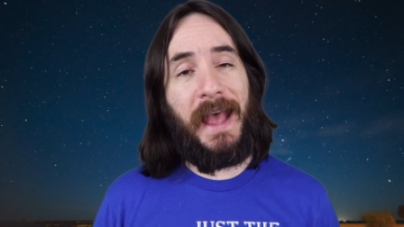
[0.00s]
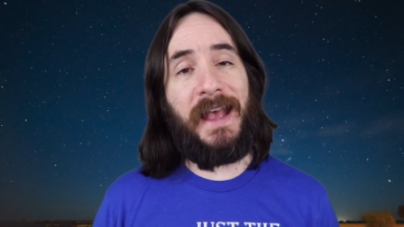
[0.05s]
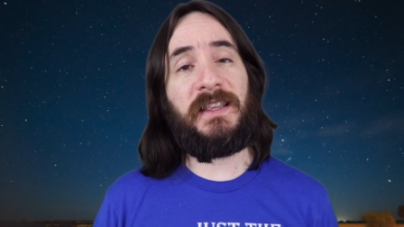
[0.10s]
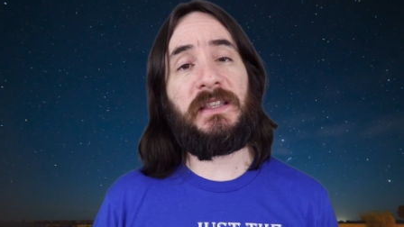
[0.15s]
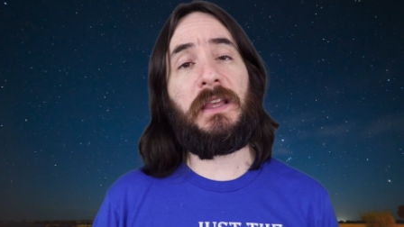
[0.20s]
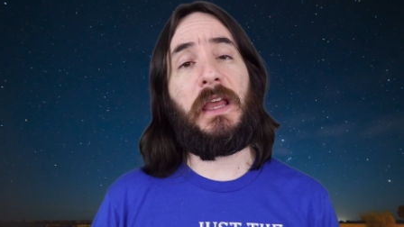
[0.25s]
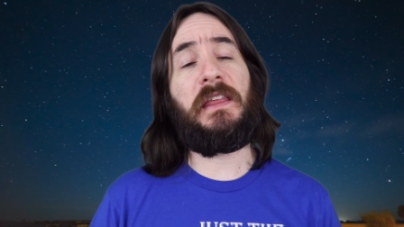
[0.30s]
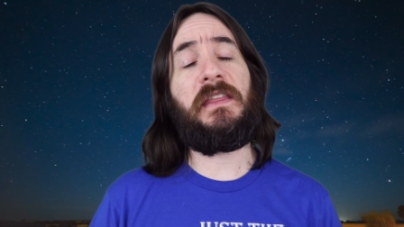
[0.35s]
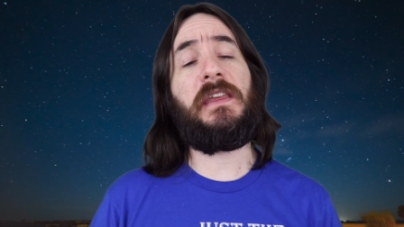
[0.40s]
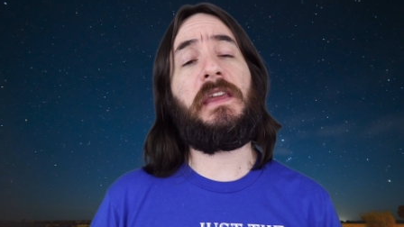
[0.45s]

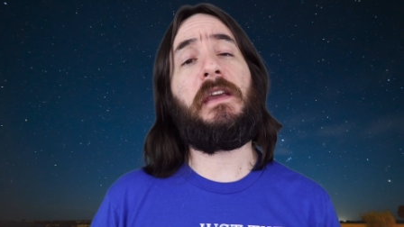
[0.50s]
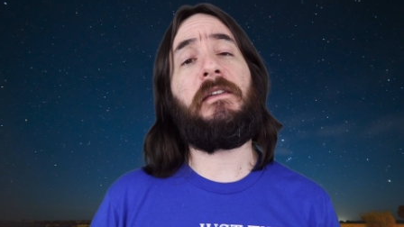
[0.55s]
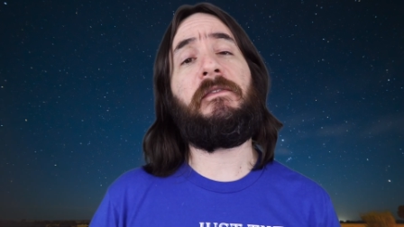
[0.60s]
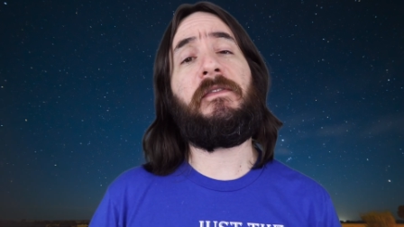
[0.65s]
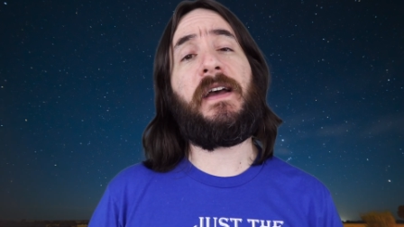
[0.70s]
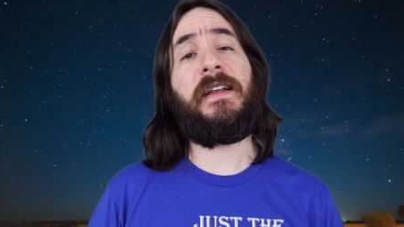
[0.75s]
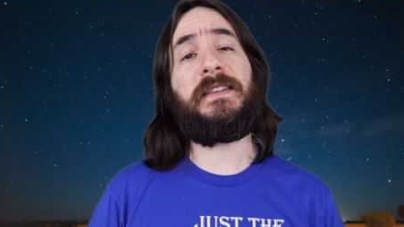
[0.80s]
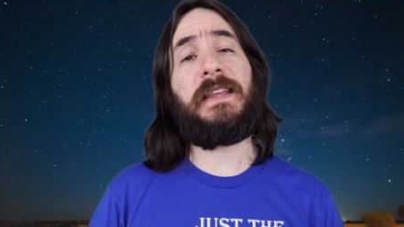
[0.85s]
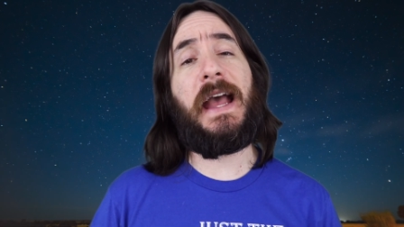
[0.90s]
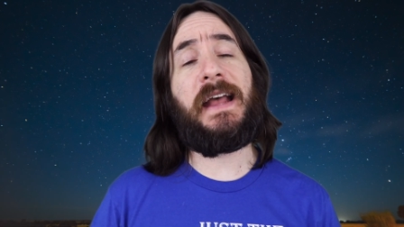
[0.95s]
As the
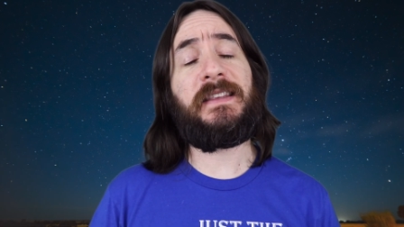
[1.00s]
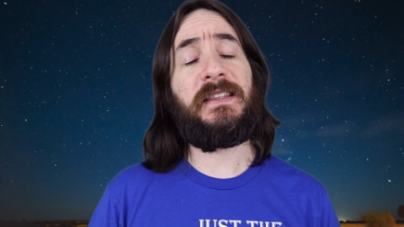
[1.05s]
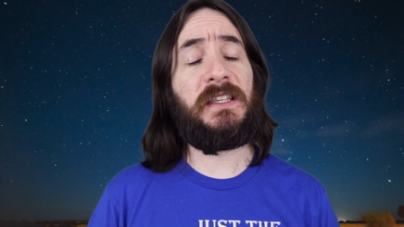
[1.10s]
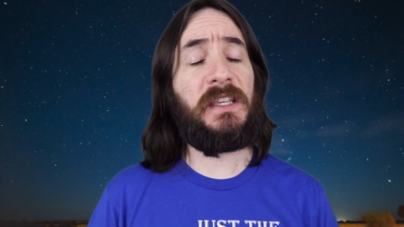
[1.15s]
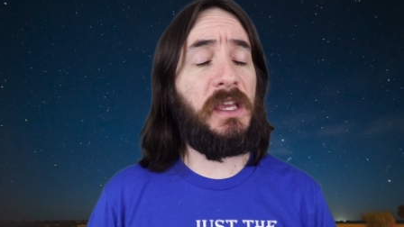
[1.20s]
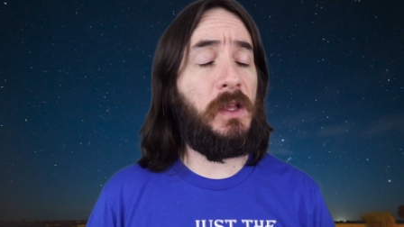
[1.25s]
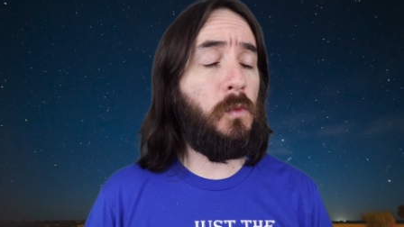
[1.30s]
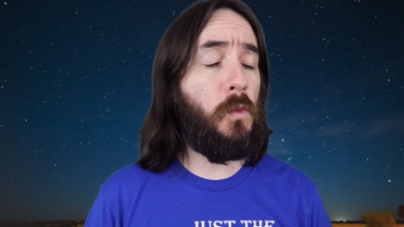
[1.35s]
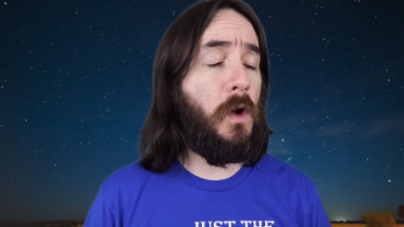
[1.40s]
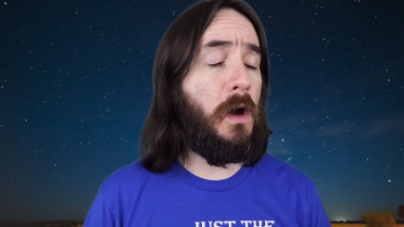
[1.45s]
events at
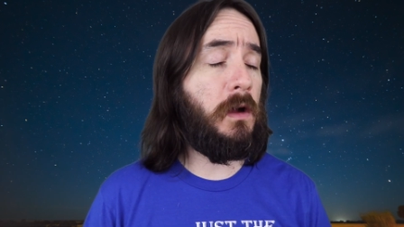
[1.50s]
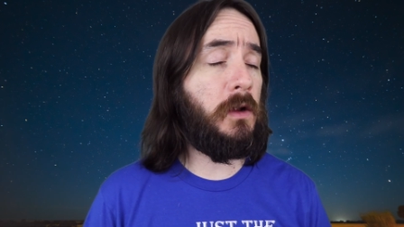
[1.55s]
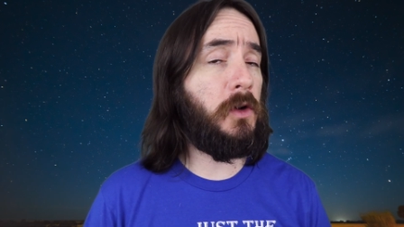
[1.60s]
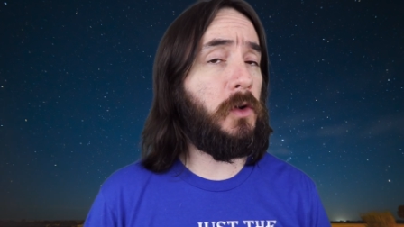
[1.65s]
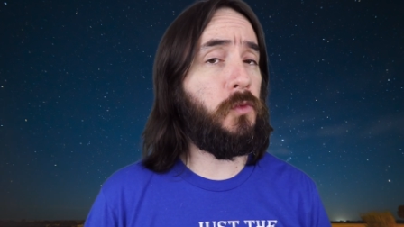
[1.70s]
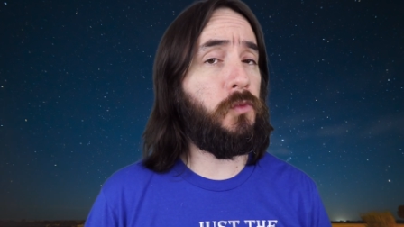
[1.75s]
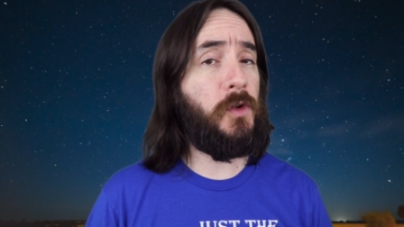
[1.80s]
Skinwalker